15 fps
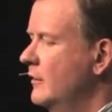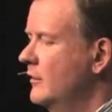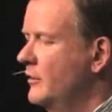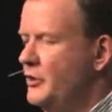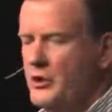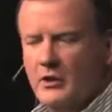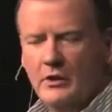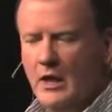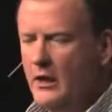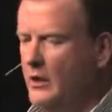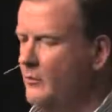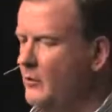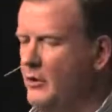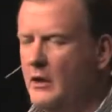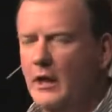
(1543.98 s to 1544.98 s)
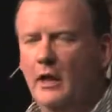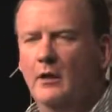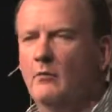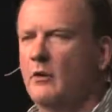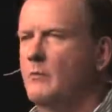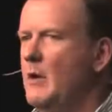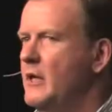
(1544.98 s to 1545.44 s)
she's not communicating
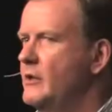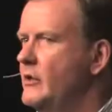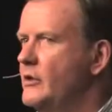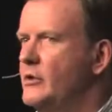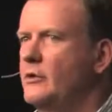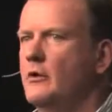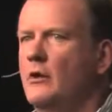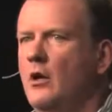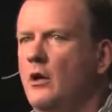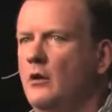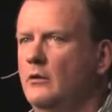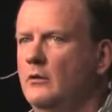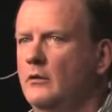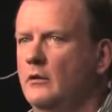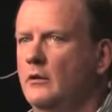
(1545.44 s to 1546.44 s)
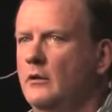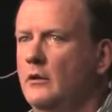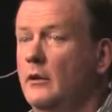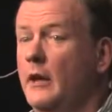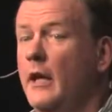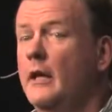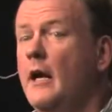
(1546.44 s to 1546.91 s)
with my sister at all
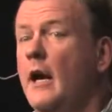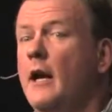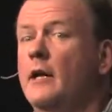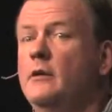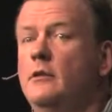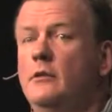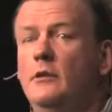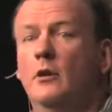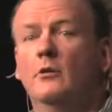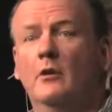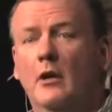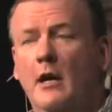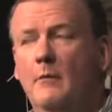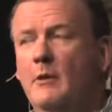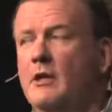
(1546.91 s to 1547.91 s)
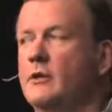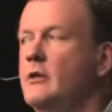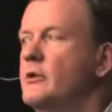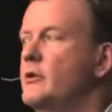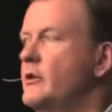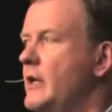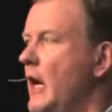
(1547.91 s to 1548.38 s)
and I don't know how my
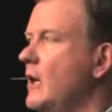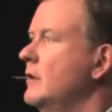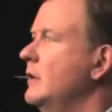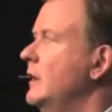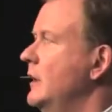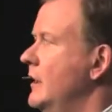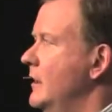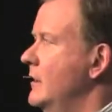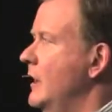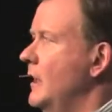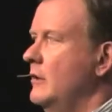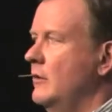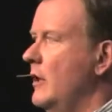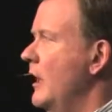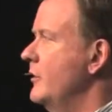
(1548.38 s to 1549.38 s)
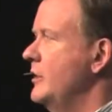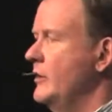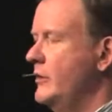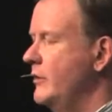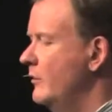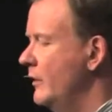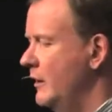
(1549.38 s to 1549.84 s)
sister's handling this. I don't know how she's
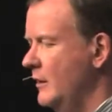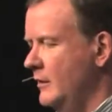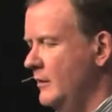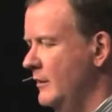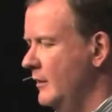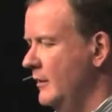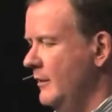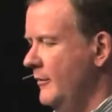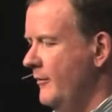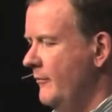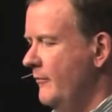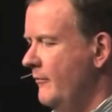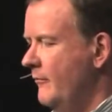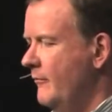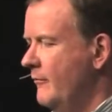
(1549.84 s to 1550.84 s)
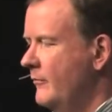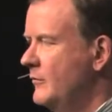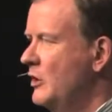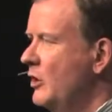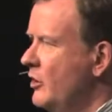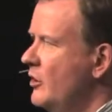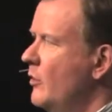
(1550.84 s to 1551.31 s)
doing it.
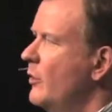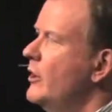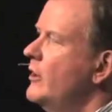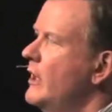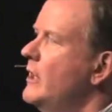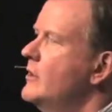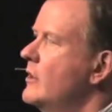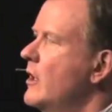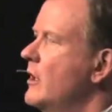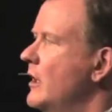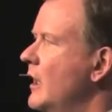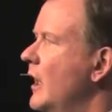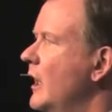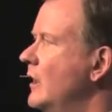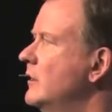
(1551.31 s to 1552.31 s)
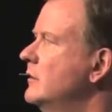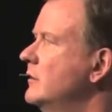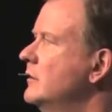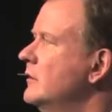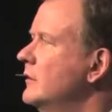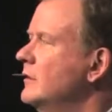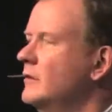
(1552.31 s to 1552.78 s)
Don't you know where your kids are today?
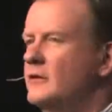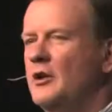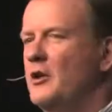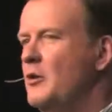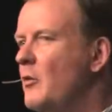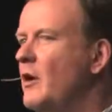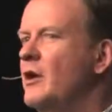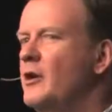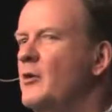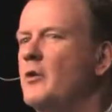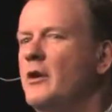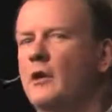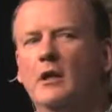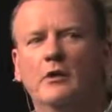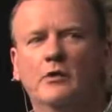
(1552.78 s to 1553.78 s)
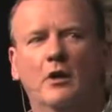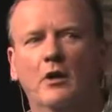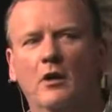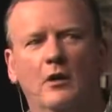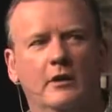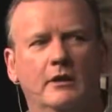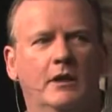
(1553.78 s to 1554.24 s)
Don't you want to know where your kids are
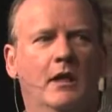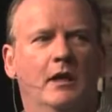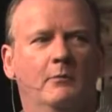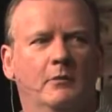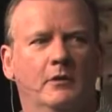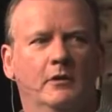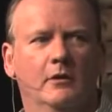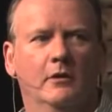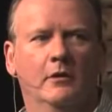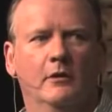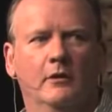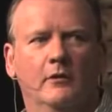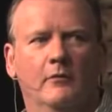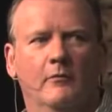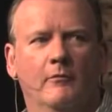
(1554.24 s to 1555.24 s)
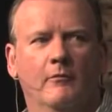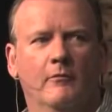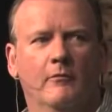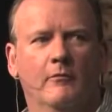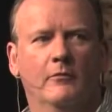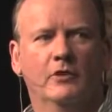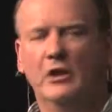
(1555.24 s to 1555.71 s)
all the time?
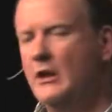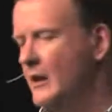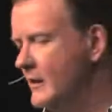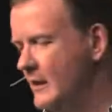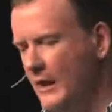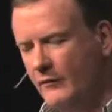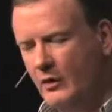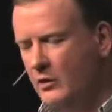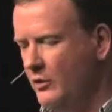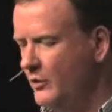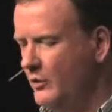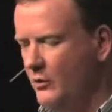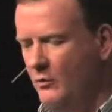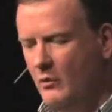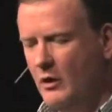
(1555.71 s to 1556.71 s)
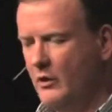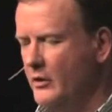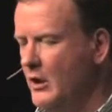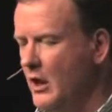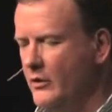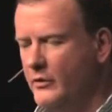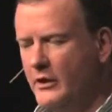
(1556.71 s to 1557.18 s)
She doesn't have a clue where her
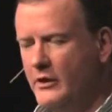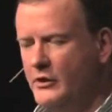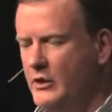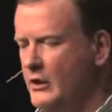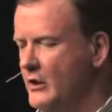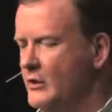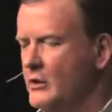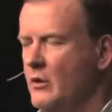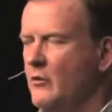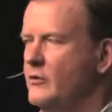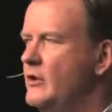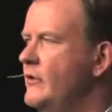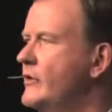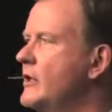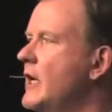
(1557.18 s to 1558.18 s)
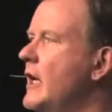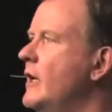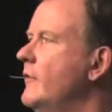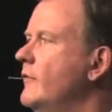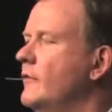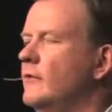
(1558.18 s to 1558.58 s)
daughter is. She doesn't know if she's safe.